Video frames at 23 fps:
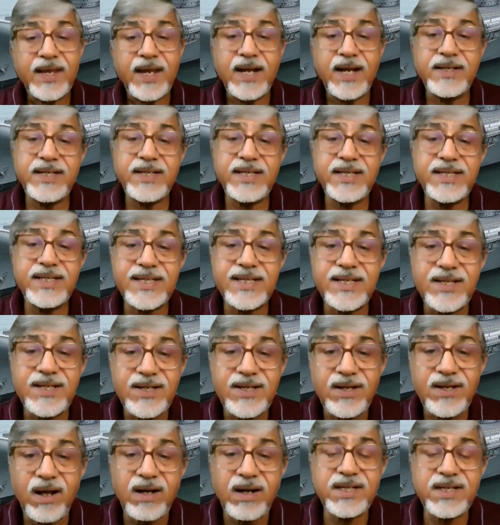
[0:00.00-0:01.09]
it is
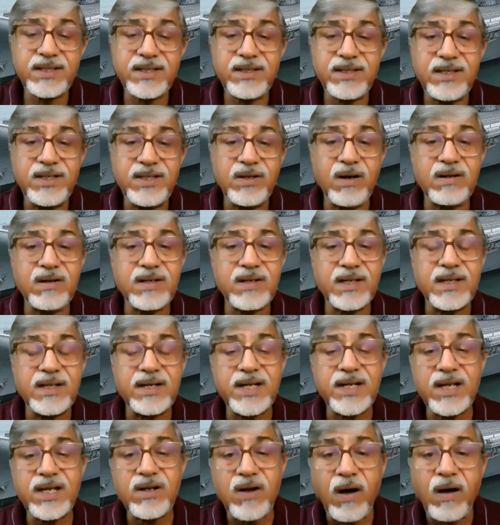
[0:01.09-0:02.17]
not your
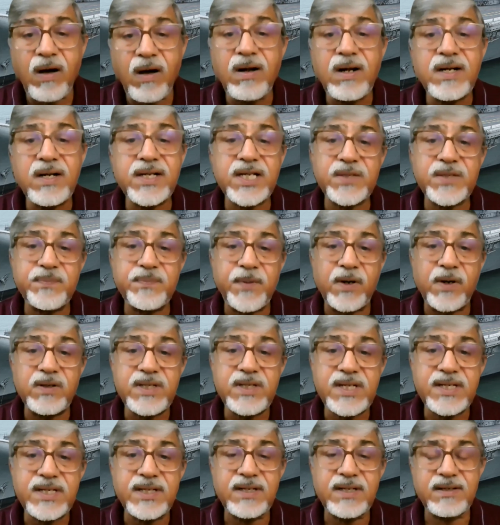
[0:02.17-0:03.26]
recalled
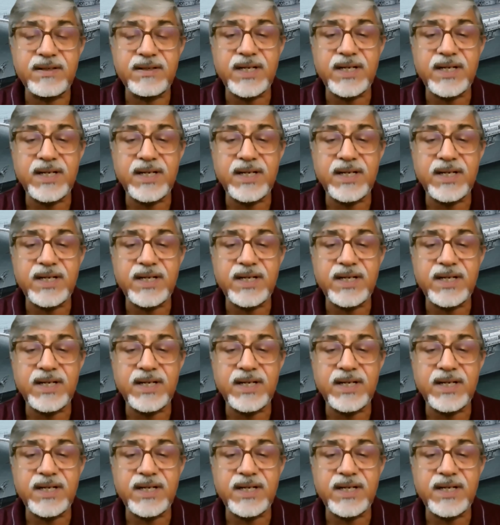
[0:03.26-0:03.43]
response, sir.